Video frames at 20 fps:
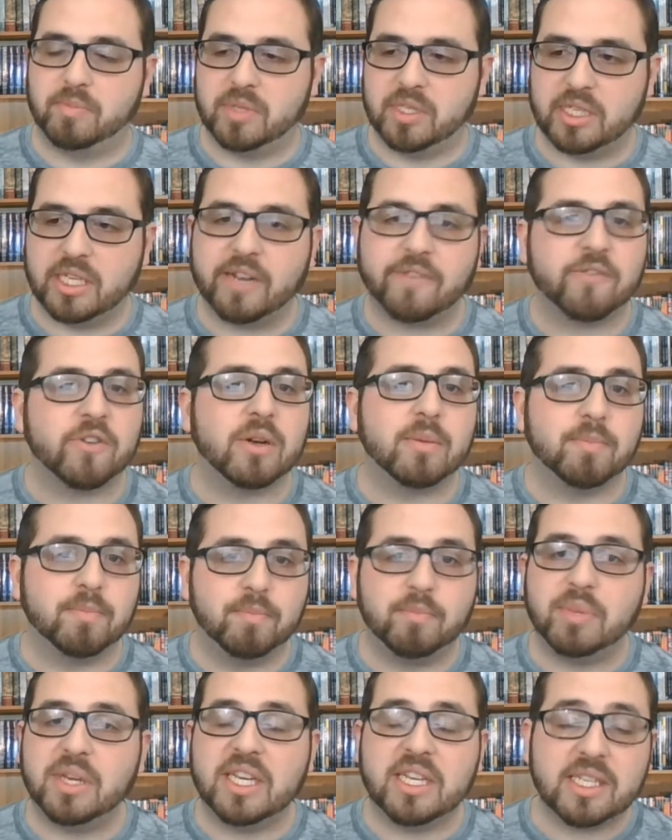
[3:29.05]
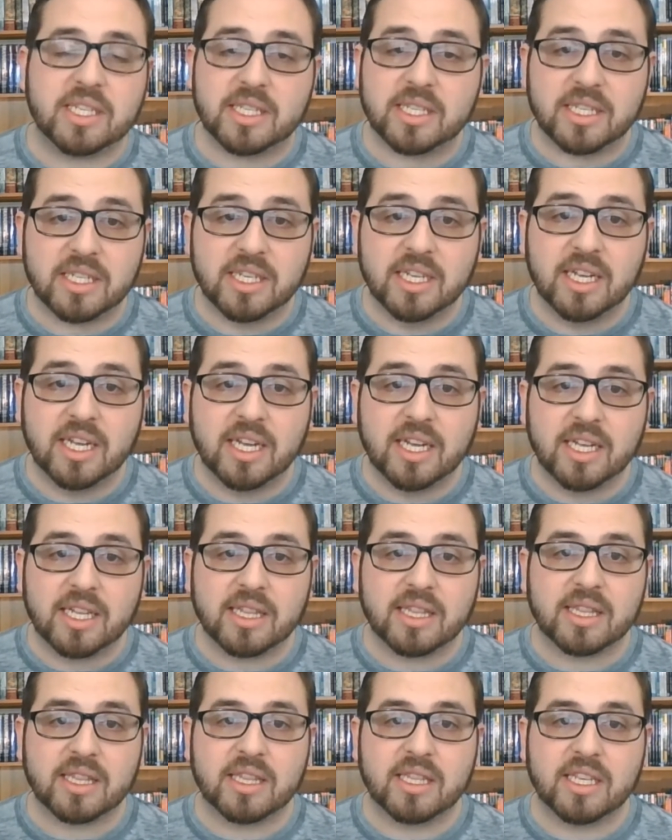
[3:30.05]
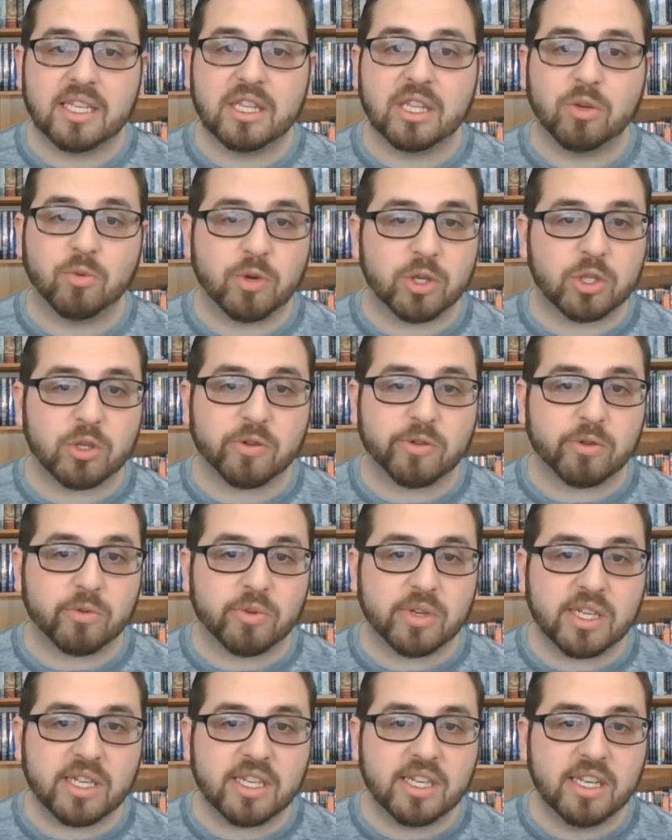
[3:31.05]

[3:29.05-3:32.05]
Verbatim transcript: different beast than The Witcher 3.